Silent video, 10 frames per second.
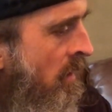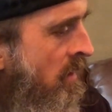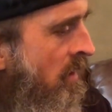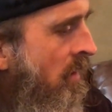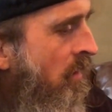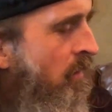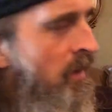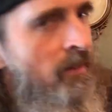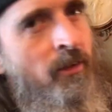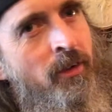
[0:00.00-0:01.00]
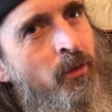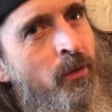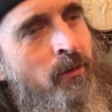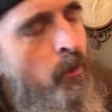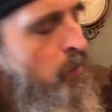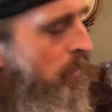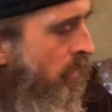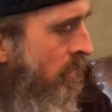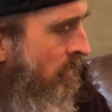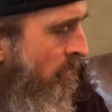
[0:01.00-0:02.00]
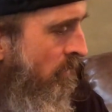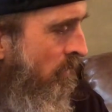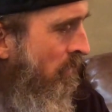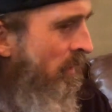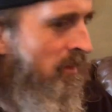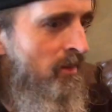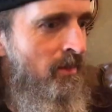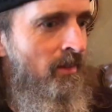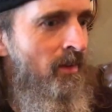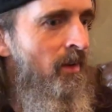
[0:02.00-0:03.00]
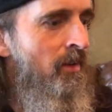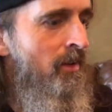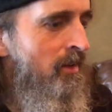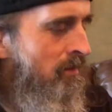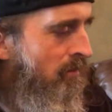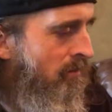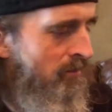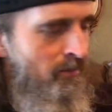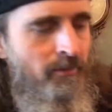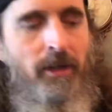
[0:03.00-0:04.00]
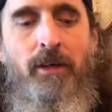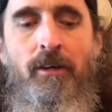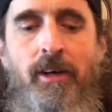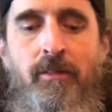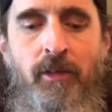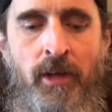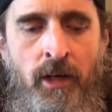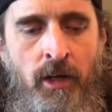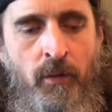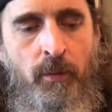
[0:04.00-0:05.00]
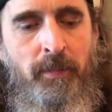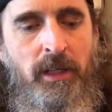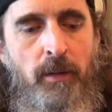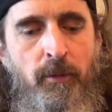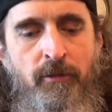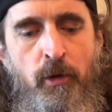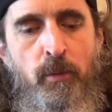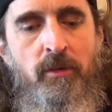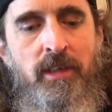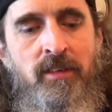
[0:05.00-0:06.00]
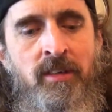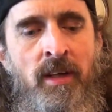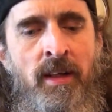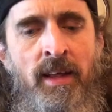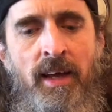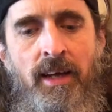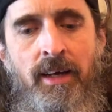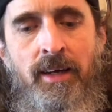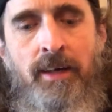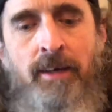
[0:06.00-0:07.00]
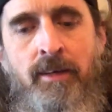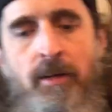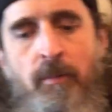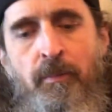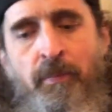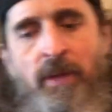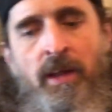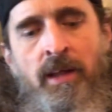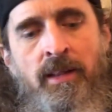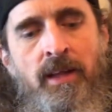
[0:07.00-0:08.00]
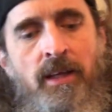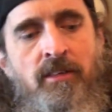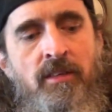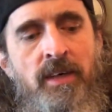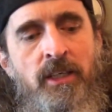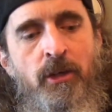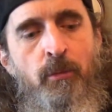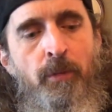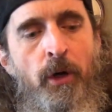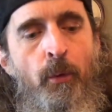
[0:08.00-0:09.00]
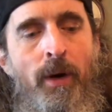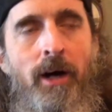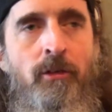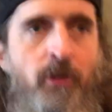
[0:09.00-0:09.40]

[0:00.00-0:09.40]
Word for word: Yeah, we got a frog toy for the pug. It's already been claimed. We picked up a few movies, and these have actually been around, so